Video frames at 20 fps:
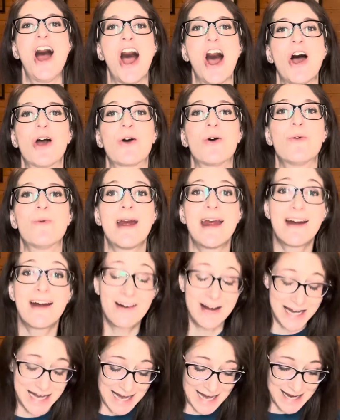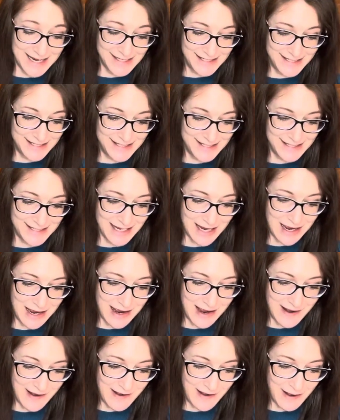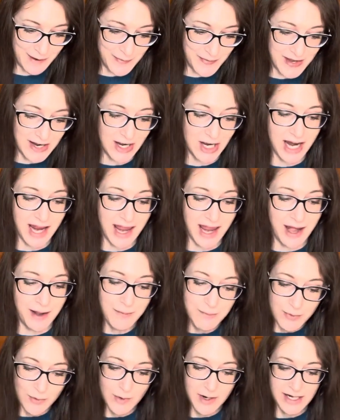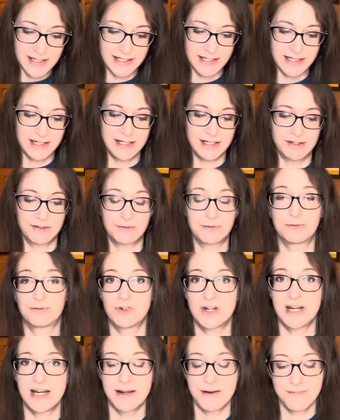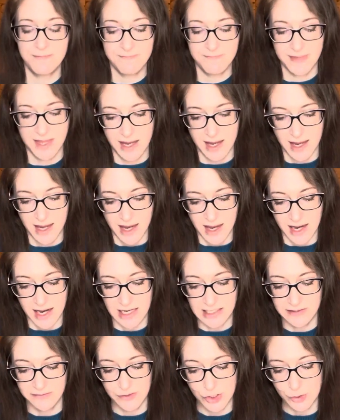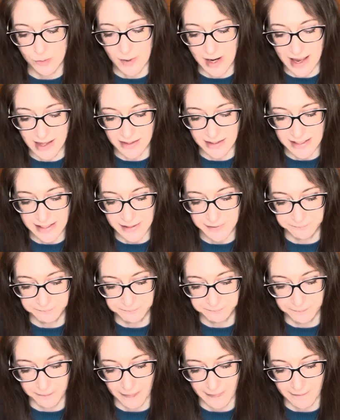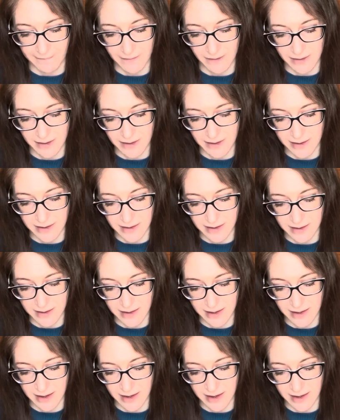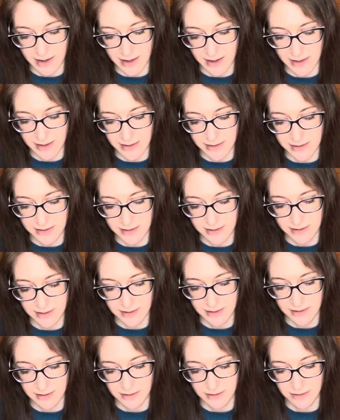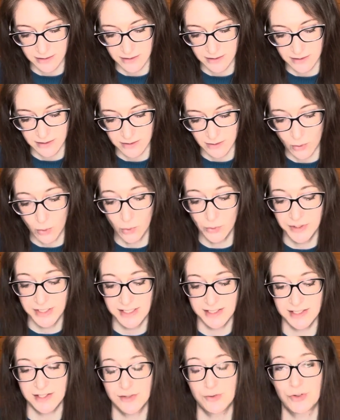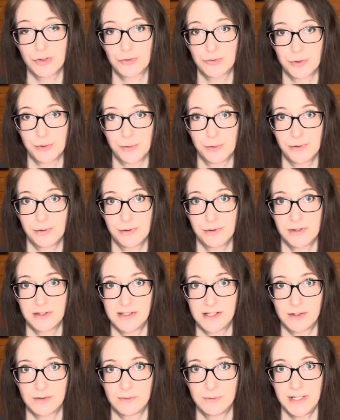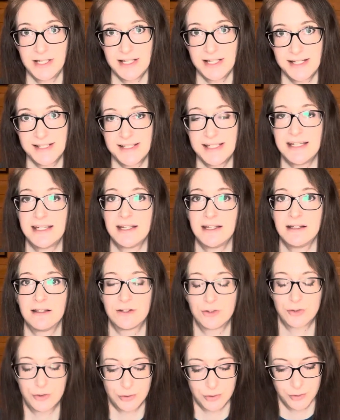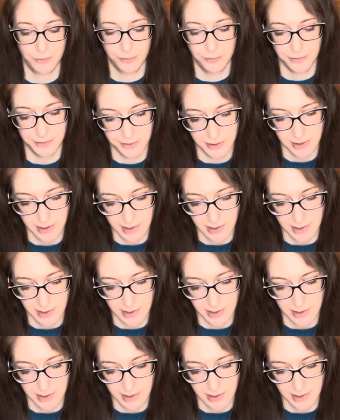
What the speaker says: Aquarius, their endpoint is freedom, individuality, and holding to truth. They're really seeking the truth.